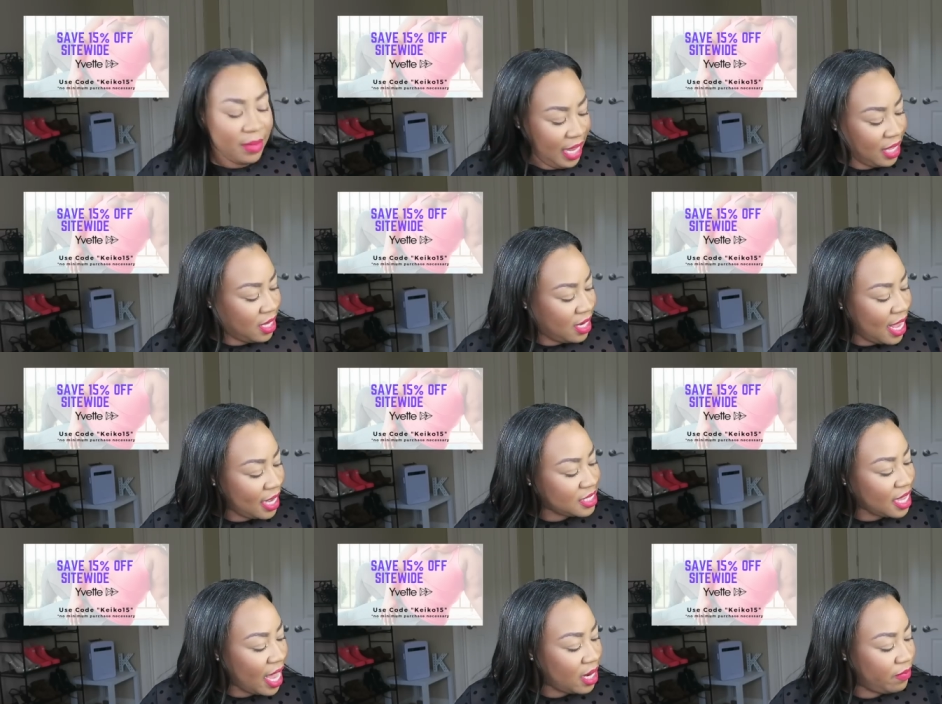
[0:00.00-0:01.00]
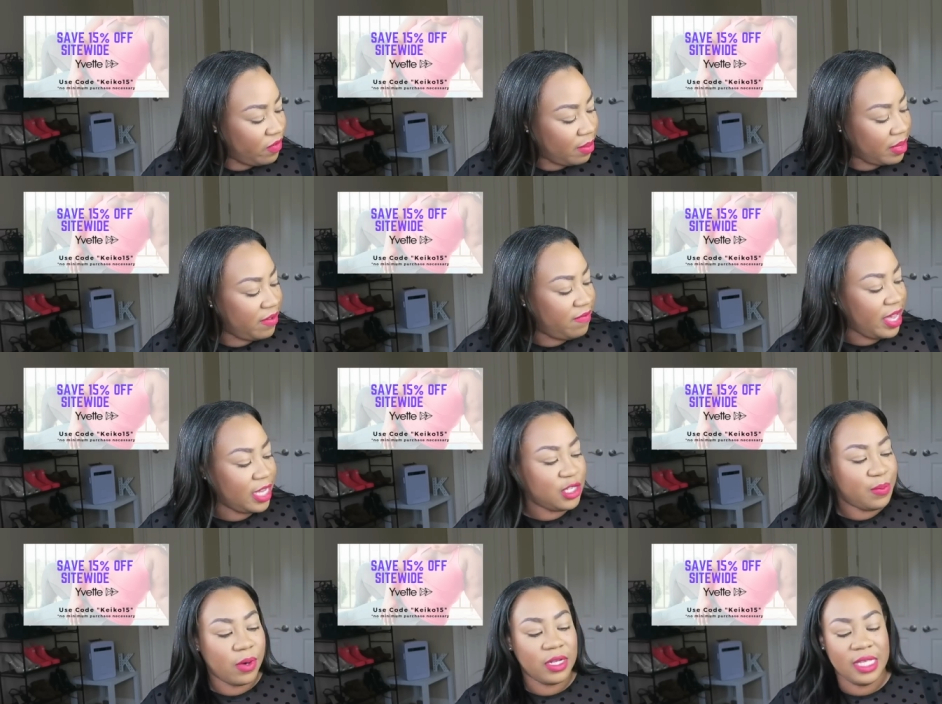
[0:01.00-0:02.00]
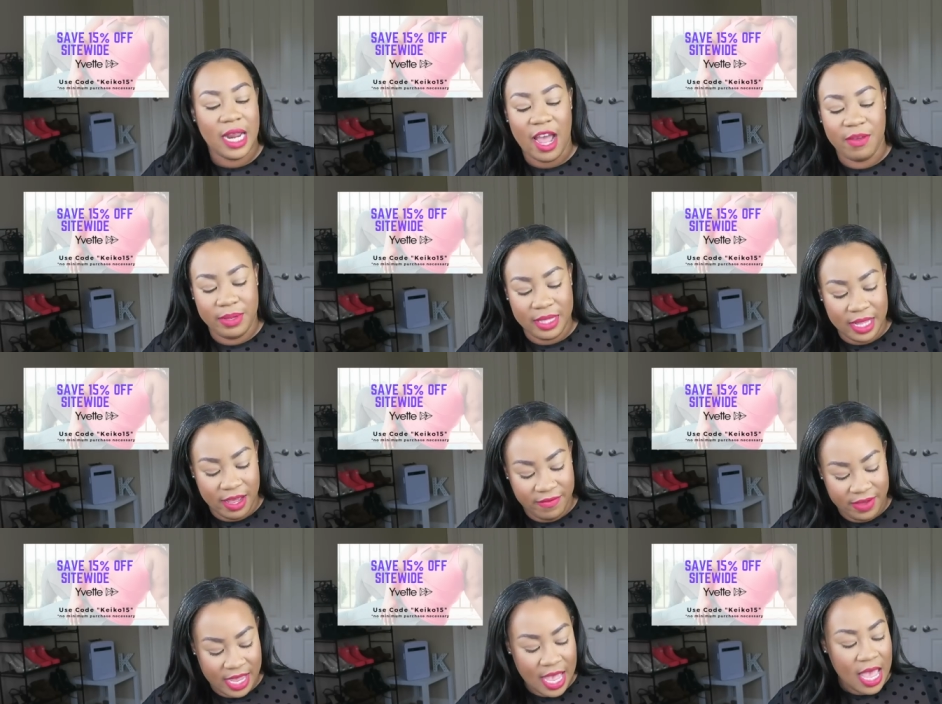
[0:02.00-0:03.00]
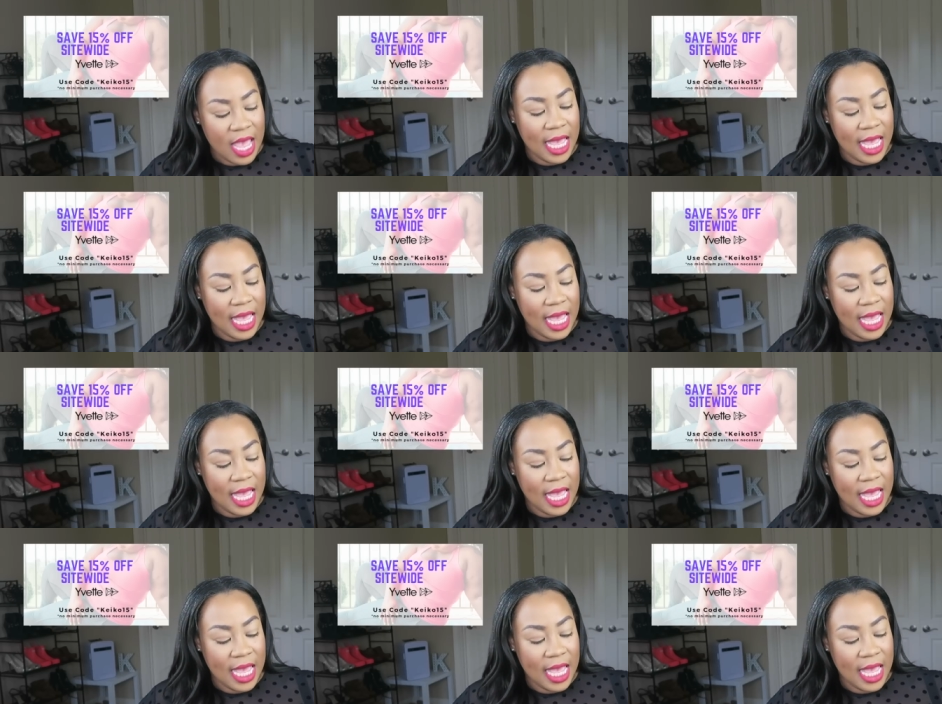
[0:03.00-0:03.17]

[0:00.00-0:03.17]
And the next item from Yvette Sports that I've been loving